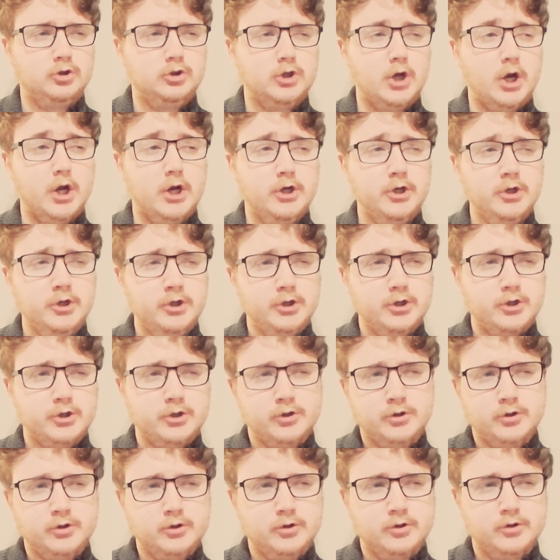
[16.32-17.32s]
Change?
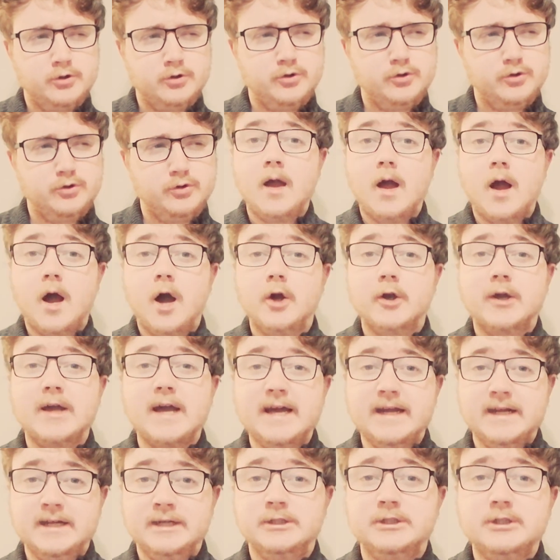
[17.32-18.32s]

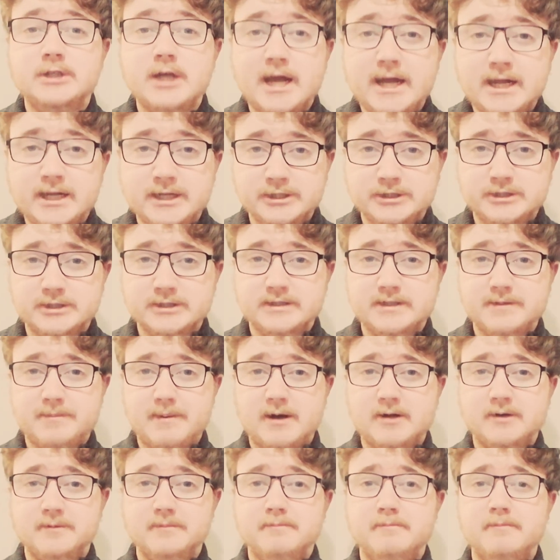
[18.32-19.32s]
Okay, change is
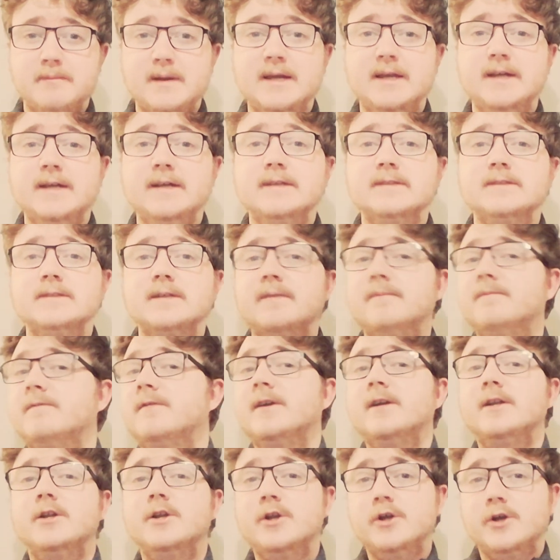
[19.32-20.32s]
about making
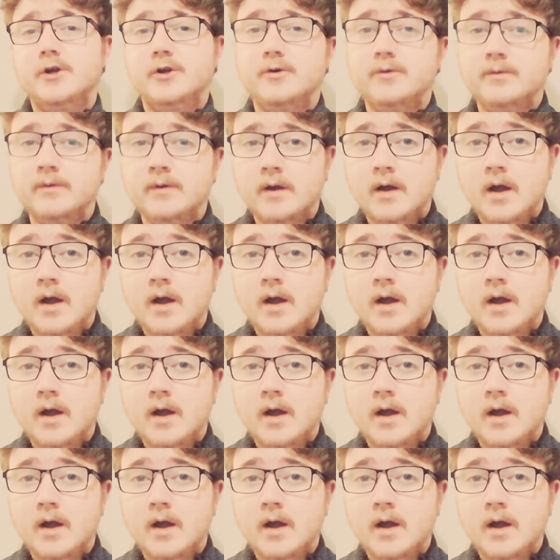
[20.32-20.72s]
something new.